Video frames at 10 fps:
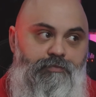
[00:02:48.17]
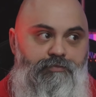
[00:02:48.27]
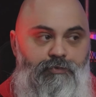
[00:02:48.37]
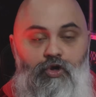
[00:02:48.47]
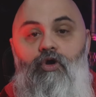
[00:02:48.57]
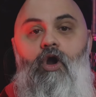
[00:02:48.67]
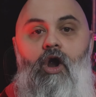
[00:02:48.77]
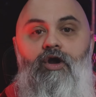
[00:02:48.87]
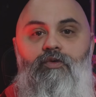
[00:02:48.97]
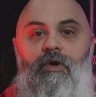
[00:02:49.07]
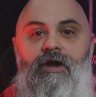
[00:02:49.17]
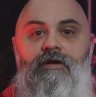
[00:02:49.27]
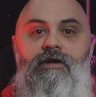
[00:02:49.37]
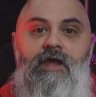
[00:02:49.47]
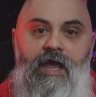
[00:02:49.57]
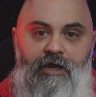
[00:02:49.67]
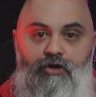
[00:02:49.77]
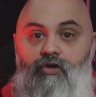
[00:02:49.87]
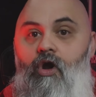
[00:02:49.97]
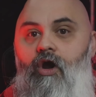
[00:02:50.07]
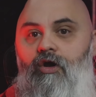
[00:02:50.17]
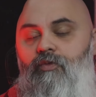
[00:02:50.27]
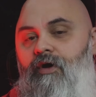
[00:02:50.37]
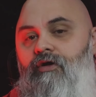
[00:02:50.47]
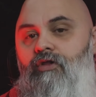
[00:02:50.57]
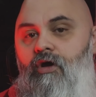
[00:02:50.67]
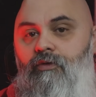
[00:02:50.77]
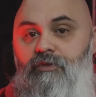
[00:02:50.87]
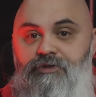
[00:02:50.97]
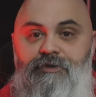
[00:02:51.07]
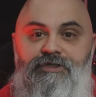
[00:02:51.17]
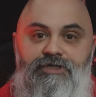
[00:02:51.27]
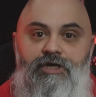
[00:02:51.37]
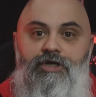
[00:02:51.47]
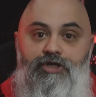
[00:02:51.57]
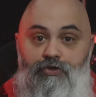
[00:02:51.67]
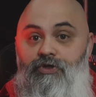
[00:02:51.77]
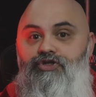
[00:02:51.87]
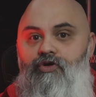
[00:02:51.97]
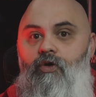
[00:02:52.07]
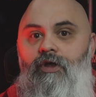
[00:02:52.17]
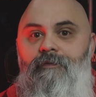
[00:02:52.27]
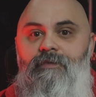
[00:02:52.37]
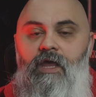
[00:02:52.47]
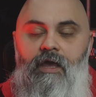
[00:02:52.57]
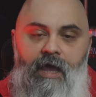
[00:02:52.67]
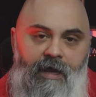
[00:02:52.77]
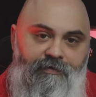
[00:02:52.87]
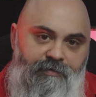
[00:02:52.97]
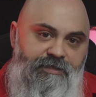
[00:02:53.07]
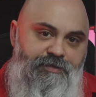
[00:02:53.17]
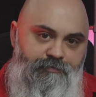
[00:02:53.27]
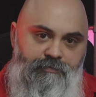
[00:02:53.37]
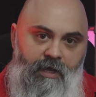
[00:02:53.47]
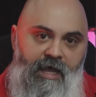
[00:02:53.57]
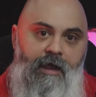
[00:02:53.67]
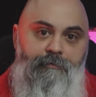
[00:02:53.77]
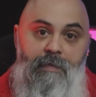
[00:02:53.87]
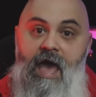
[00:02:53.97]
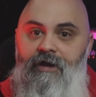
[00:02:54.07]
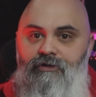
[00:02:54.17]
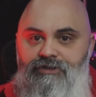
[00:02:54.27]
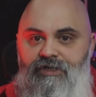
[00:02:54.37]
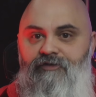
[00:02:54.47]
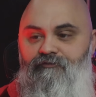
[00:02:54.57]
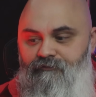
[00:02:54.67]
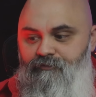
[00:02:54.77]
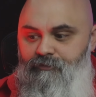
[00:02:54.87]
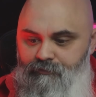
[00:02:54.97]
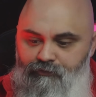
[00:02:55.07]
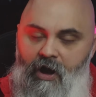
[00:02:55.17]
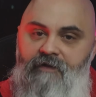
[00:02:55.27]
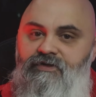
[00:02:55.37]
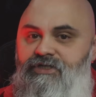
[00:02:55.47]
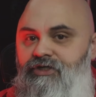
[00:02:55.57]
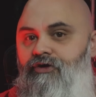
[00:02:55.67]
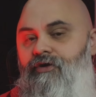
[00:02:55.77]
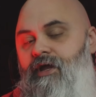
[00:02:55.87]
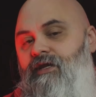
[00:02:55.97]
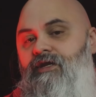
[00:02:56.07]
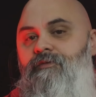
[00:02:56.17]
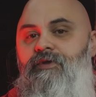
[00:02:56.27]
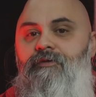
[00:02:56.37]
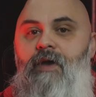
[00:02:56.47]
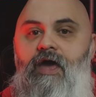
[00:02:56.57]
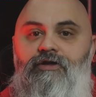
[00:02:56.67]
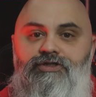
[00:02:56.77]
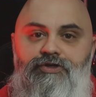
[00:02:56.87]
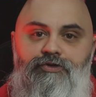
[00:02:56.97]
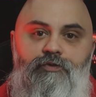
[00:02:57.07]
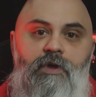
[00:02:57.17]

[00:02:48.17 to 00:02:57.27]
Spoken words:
your hardware and your hardware alone, which means you control it. And this, again, matters if privacy or anonymity matters to you.